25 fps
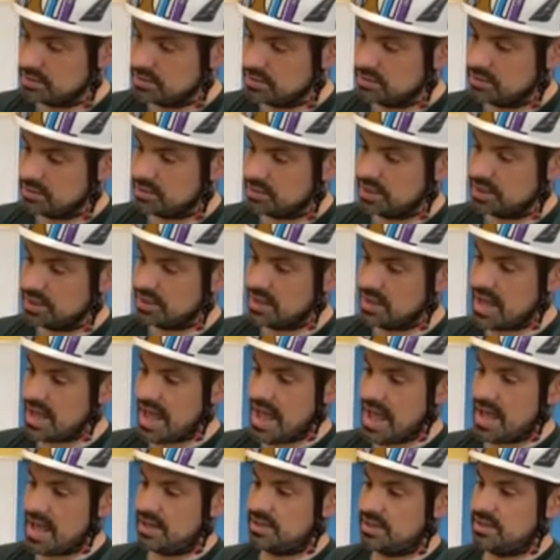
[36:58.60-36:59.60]
like
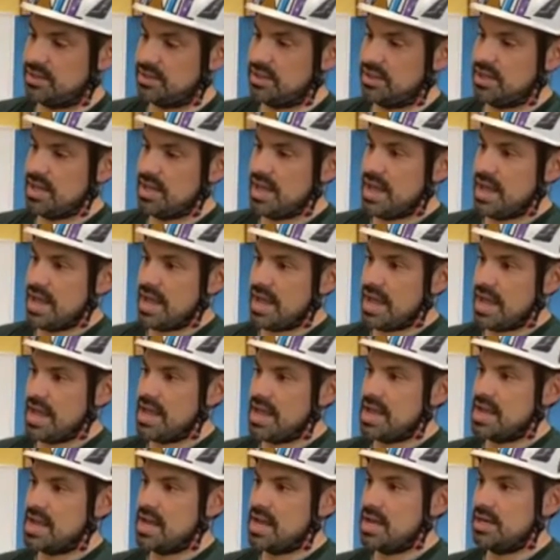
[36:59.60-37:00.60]
that.
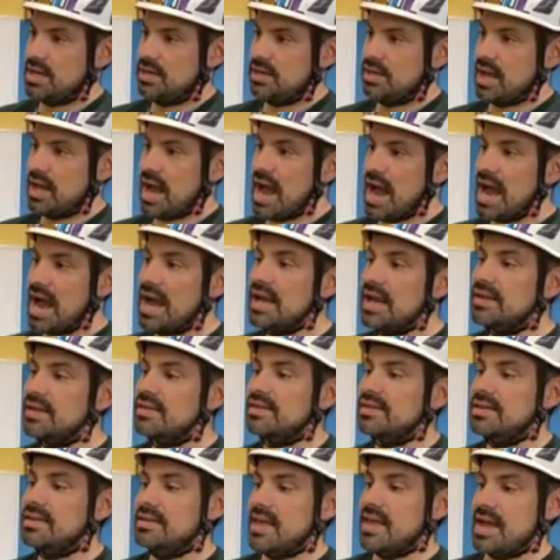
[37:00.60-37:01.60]
And I
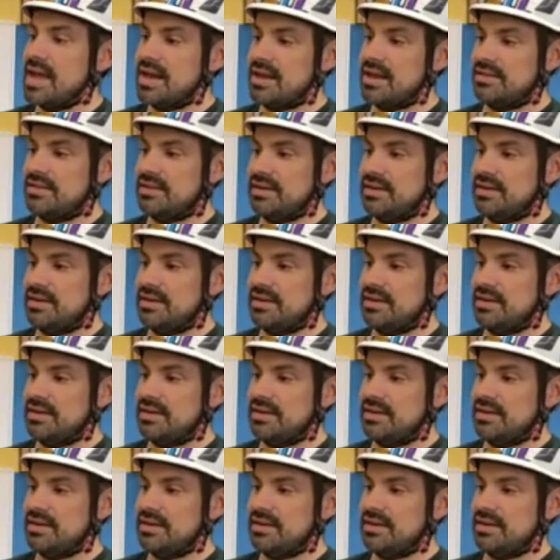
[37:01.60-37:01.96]
see that as an